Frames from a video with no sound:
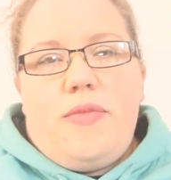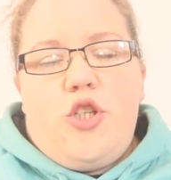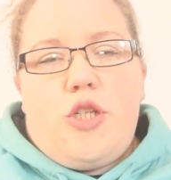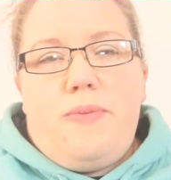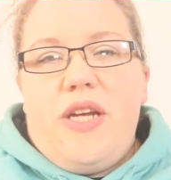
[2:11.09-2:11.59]

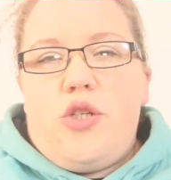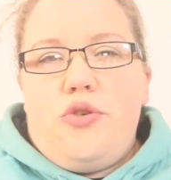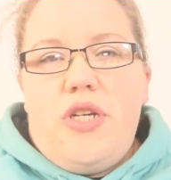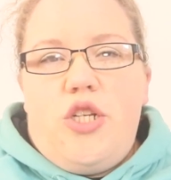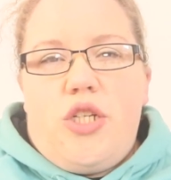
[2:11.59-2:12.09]
just make
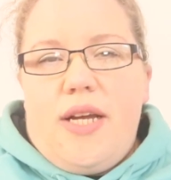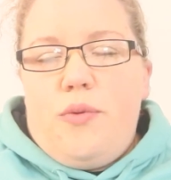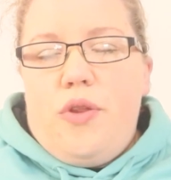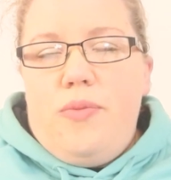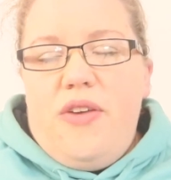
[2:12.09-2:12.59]
sure you check
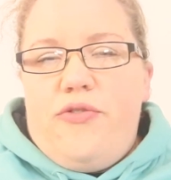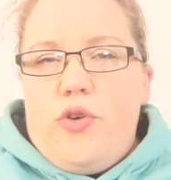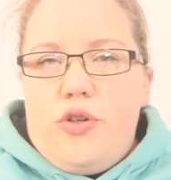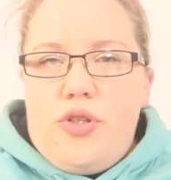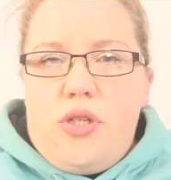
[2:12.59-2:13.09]
with me
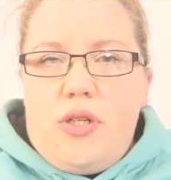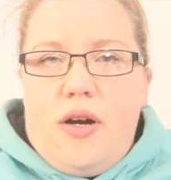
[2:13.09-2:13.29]
first